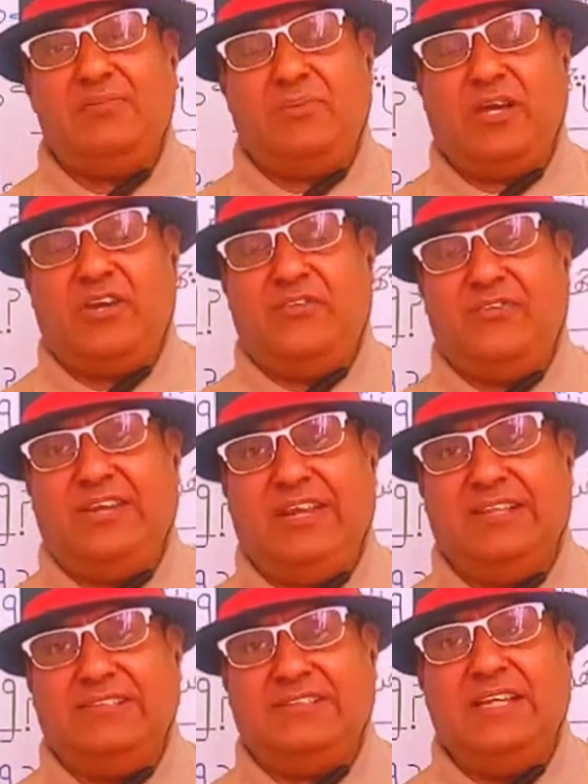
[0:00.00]

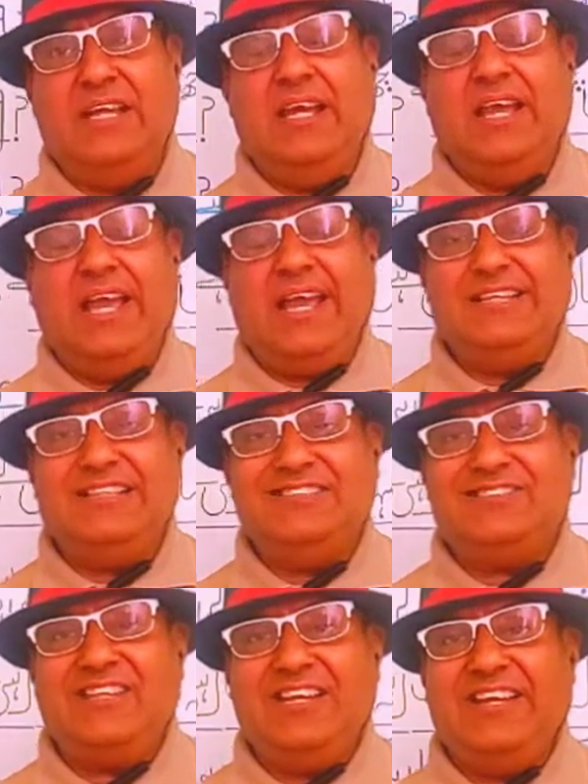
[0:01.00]
mountains. Annie
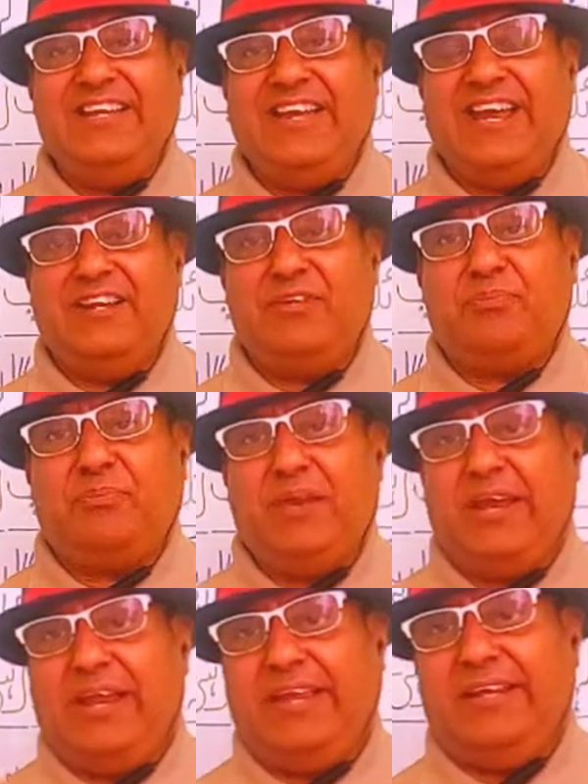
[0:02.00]
is drilling at
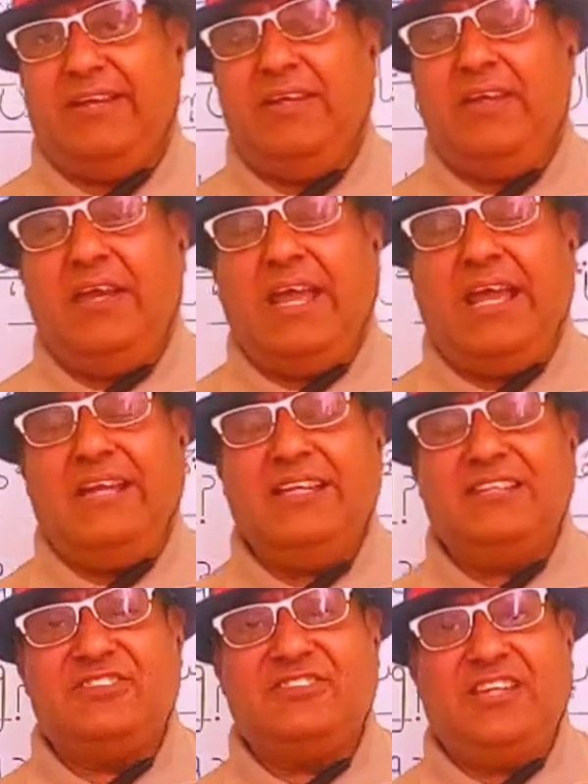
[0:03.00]
plane.
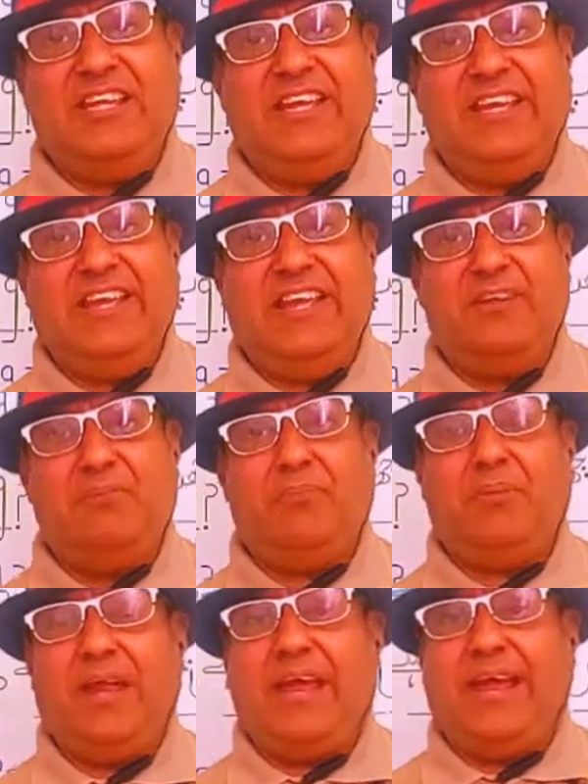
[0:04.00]
Annie is drilling in
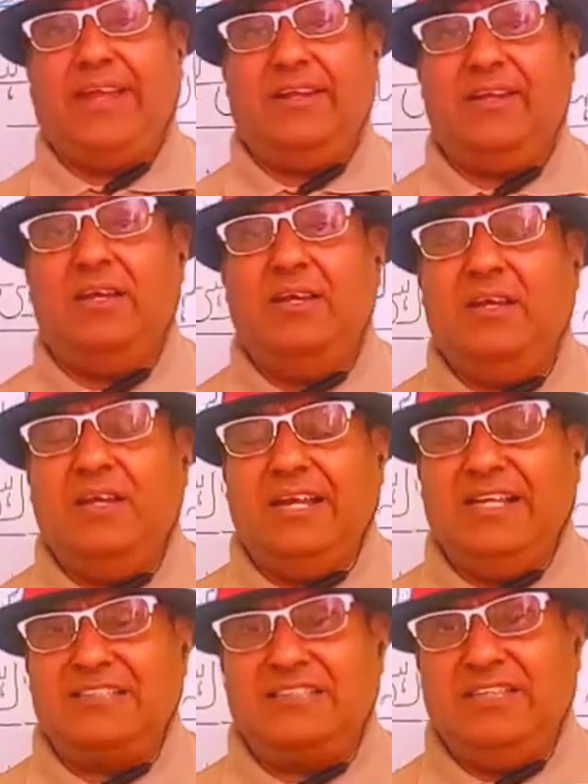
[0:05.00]
plane.
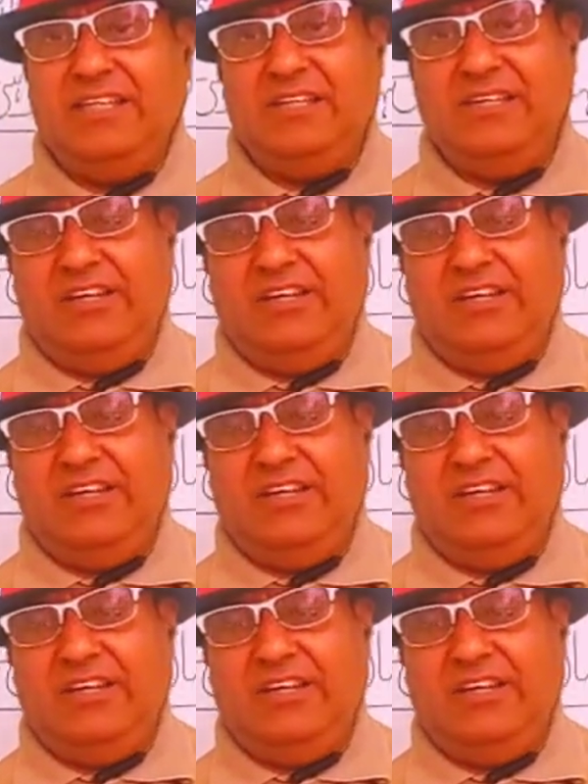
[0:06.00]
Let's see the